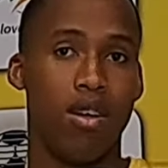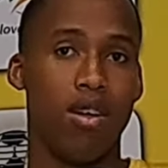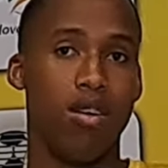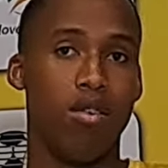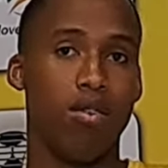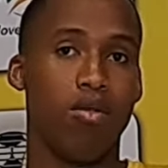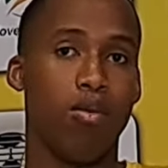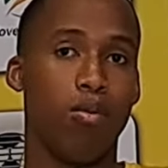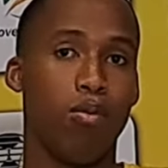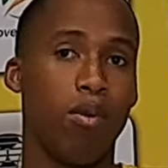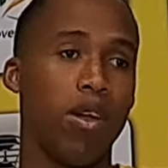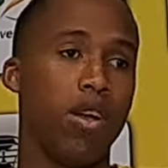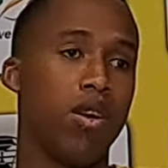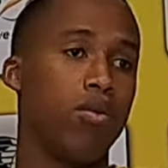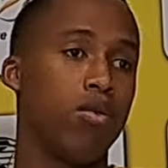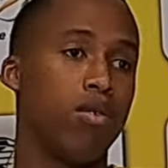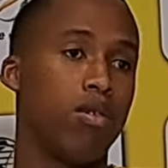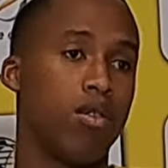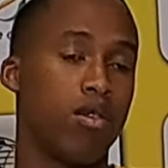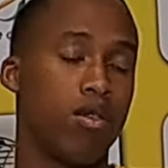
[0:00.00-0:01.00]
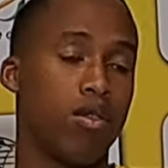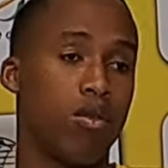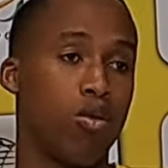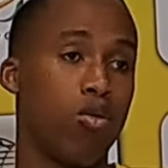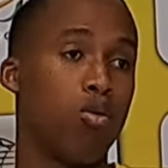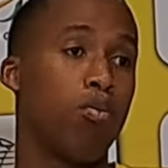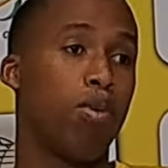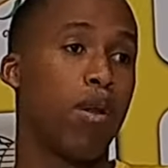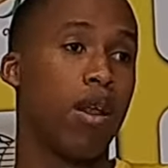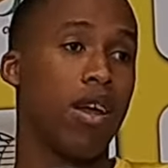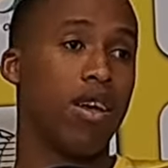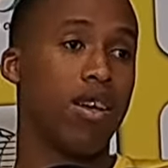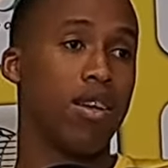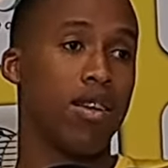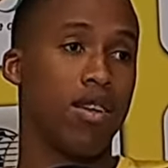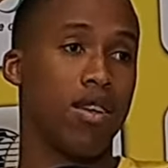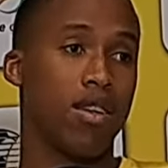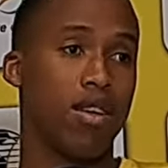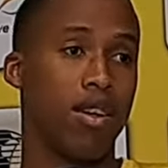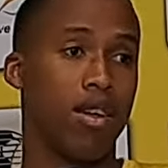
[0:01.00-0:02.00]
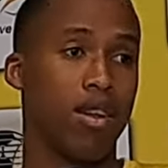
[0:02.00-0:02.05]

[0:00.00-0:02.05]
and to play with good players.